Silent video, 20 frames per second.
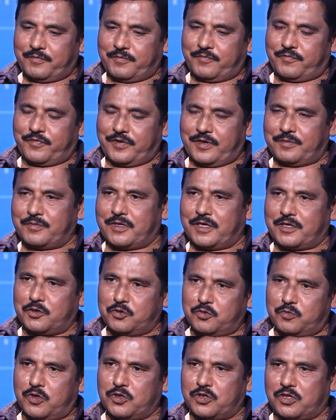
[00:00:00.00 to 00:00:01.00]
film that you
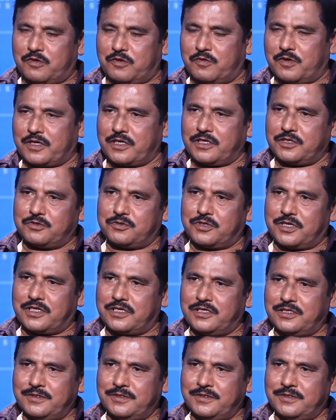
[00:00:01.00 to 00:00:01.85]
both are working together?